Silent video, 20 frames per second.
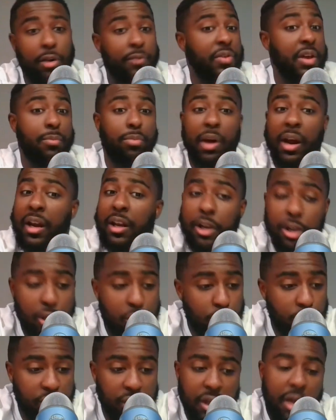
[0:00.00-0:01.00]
or if they bring in a
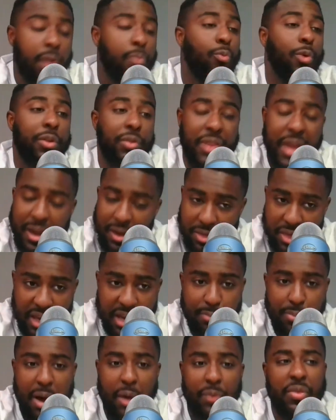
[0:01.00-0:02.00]
new GM, what they
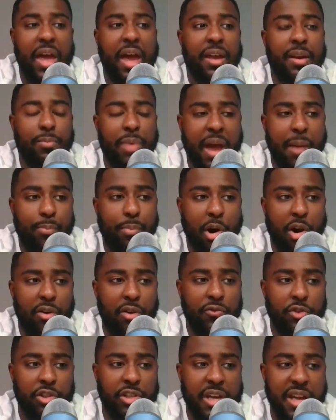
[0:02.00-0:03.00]
think about that
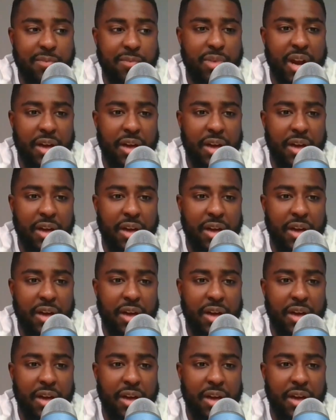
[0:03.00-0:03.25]
part of the team.